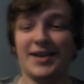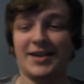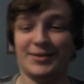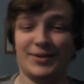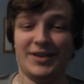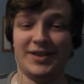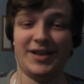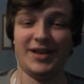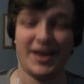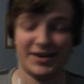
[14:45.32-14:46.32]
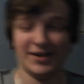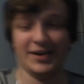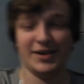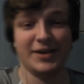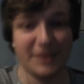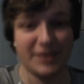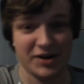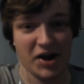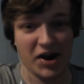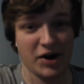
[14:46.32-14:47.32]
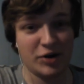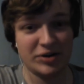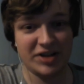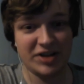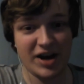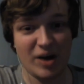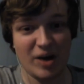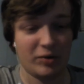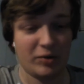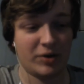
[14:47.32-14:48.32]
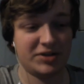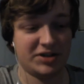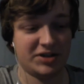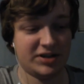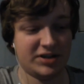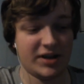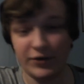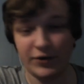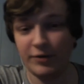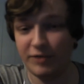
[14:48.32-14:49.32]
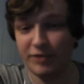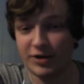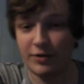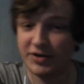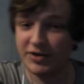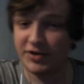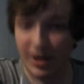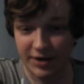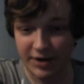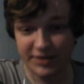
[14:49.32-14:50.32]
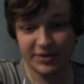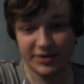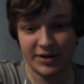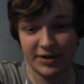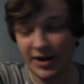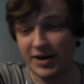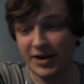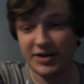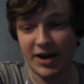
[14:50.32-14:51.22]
it's sort of the like the guy who was there but wasn't successful and was always jealous, and he's